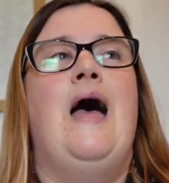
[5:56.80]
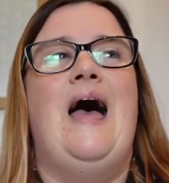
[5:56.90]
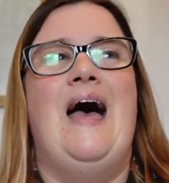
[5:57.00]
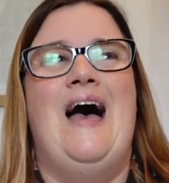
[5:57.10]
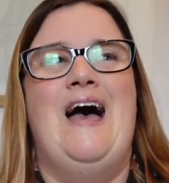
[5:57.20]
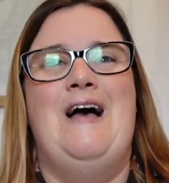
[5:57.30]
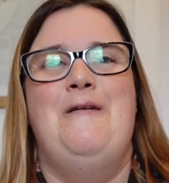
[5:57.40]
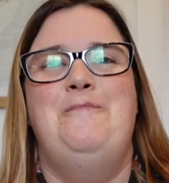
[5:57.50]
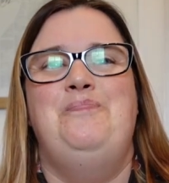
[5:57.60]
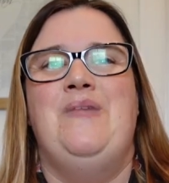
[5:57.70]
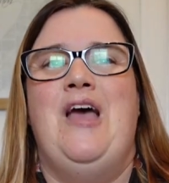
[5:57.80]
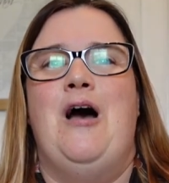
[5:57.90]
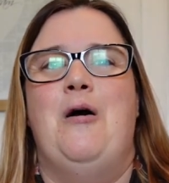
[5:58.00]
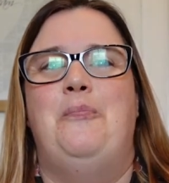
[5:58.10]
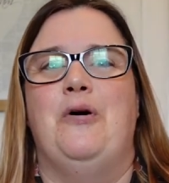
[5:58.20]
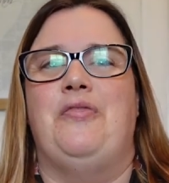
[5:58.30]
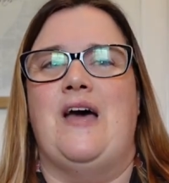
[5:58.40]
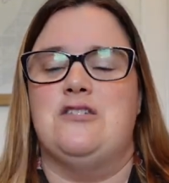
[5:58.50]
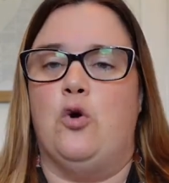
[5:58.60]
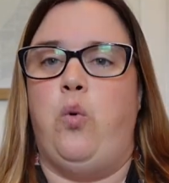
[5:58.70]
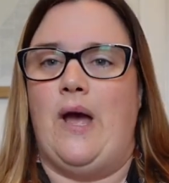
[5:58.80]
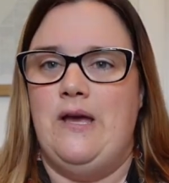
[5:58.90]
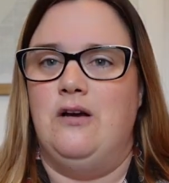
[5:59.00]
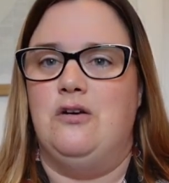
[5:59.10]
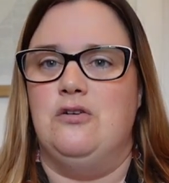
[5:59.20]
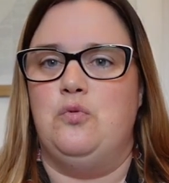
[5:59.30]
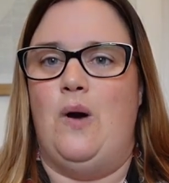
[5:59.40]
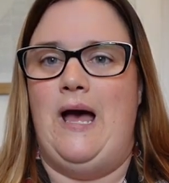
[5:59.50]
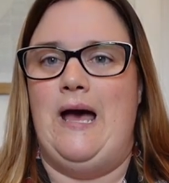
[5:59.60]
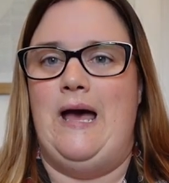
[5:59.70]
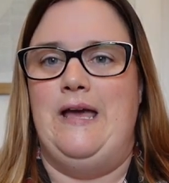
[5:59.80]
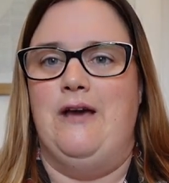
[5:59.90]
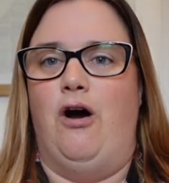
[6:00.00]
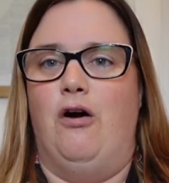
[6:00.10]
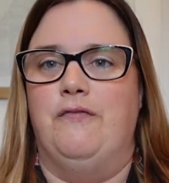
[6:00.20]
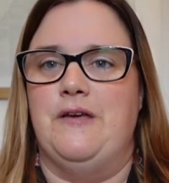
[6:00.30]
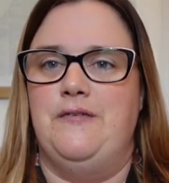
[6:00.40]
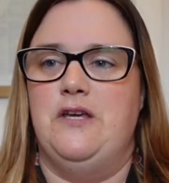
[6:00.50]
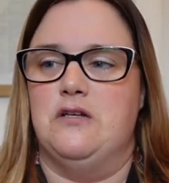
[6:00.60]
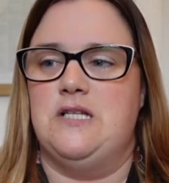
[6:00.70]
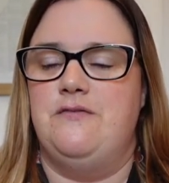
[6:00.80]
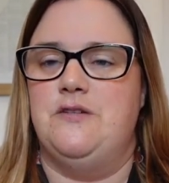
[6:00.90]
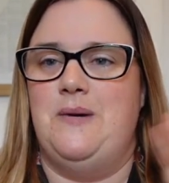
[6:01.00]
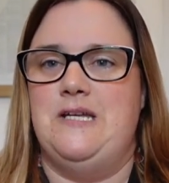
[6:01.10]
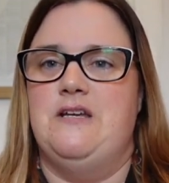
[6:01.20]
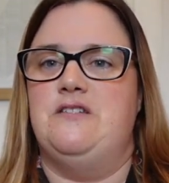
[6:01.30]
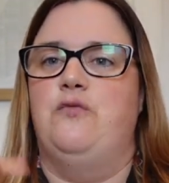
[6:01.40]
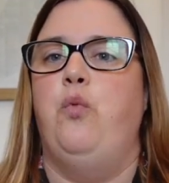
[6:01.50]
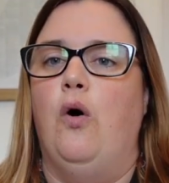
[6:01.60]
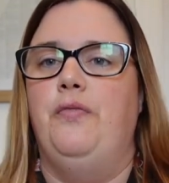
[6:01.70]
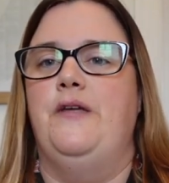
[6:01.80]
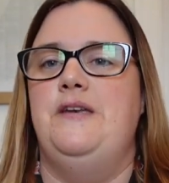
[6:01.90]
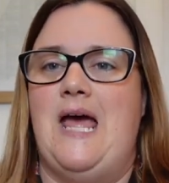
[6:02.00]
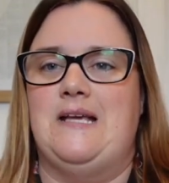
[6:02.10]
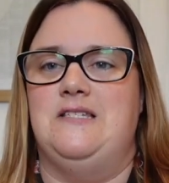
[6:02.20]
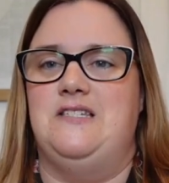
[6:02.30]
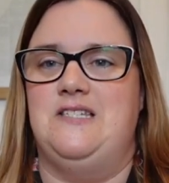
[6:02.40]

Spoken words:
But that's quite a good way of giving yourself some ideas of what the next